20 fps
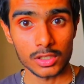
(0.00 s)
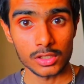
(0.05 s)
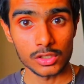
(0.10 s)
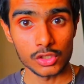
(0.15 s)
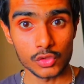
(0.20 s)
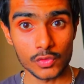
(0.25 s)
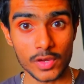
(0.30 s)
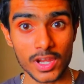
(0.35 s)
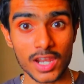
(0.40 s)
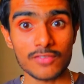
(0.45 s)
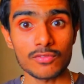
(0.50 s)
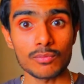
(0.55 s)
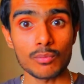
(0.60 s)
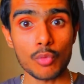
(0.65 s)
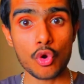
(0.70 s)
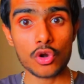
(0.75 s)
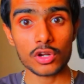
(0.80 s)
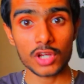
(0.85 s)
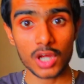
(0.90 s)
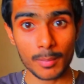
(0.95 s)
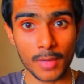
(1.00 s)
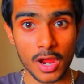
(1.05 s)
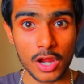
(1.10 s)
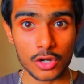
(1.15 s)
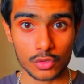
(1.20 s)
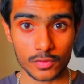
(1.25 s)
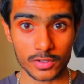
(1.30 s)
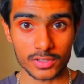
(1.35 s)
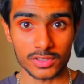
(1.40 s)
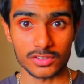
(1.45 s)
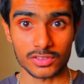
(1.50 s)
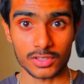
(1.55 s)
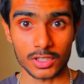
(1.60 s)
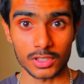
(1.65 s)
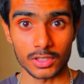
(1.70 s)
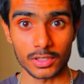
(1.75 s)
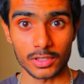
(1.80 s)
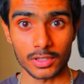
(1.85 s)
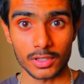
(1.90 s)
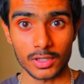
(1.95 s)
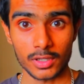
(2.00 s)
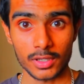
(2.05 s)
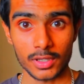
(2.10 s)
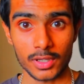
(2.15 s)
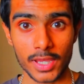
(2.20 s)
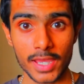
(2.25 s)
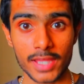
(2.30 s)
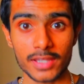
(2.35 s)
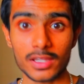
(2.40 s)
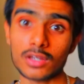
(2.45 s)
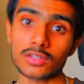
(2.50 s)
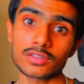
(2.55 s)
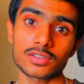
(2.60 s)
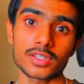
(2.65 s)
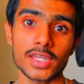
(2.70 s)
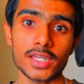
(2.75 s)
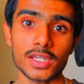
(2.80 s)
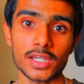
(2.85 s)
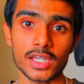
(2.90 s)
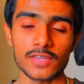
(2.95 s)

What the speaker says: You will have more command over this color. And now think,